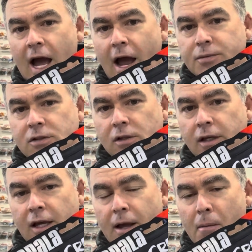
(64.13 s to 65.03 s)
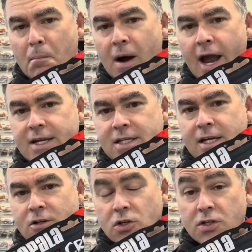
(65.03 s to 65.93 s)
absolutely
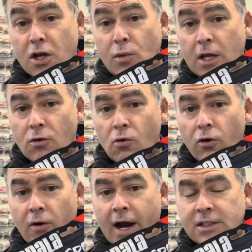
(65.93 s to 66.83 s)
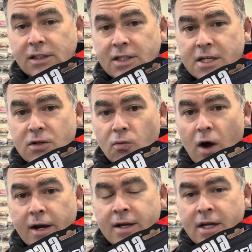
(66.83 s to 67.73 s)
amazing. Should see them in the water. I actually tested
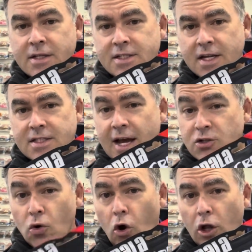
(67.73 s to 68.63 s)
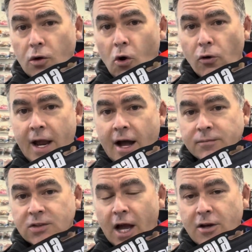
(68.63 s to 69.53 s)
one. Sensational. All on the wall now.
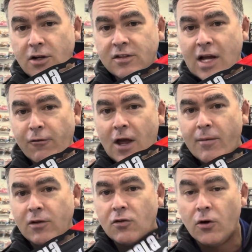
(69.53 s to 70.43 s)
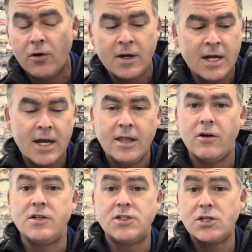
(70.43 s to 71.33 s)
So new stuff coming through.
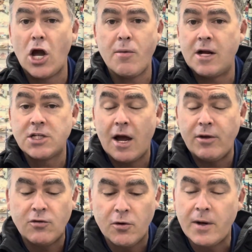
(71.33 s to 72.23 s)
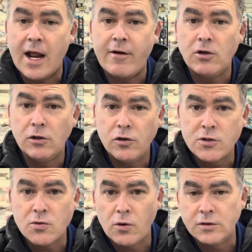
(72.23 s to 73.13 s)
There is so much coming through. We're going to have new
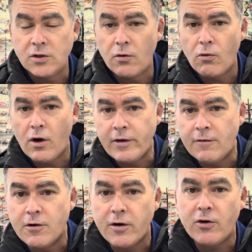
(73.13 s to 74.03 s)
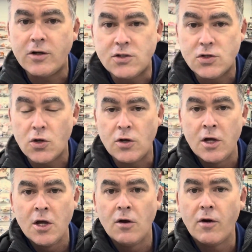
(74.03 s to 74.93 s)
Loomis rods arriving very, very soon.
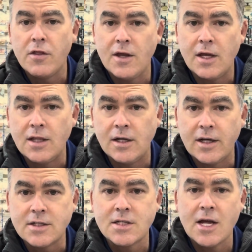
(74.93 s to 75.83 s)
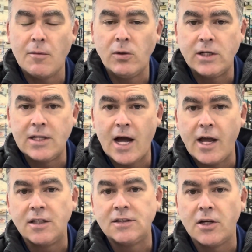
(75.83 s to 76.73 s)
I think in the next couple of
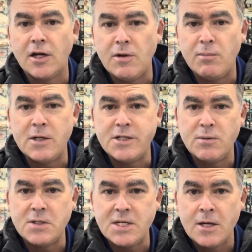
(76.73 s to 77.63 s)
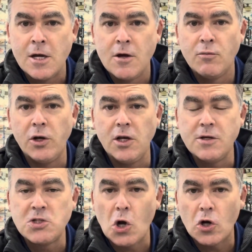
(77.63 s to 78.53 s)
days. So you're going to be busy putting
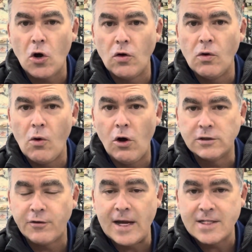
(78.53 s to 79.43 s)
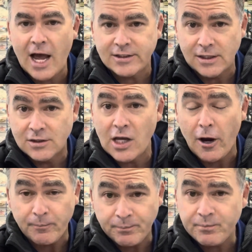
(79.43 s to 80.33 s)
new stock on the walls. Fantastic.
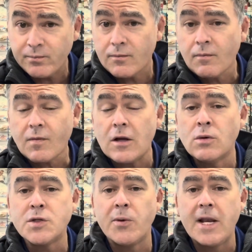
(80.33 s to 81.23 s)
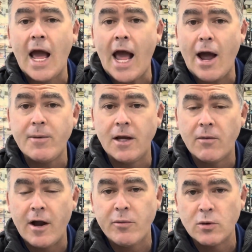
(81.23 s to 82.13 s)
So what's been happening
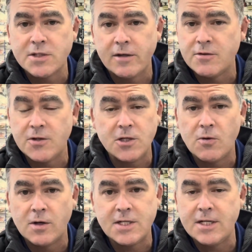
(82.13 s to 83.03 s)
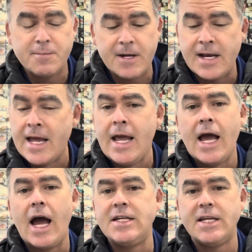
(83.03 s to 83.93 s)
around Port Stephens fishing wise? It has been
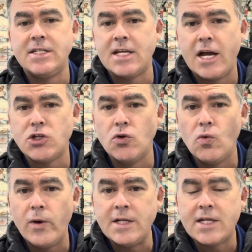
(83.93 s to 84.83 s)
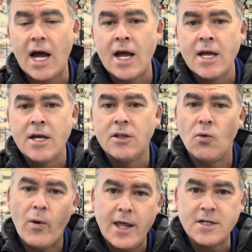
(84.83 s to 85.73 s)
a sensational winter. The
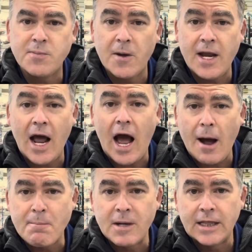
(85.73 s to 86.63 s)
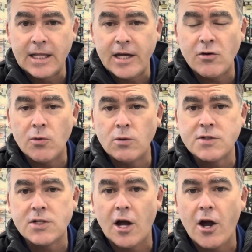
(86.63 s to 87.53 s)
weather's been unbelievable.
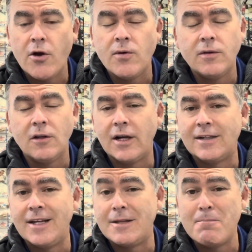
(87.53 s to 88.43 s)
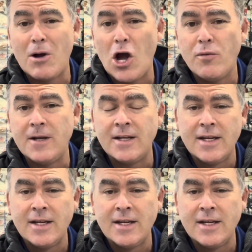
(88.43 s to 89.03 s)
So like at the moment,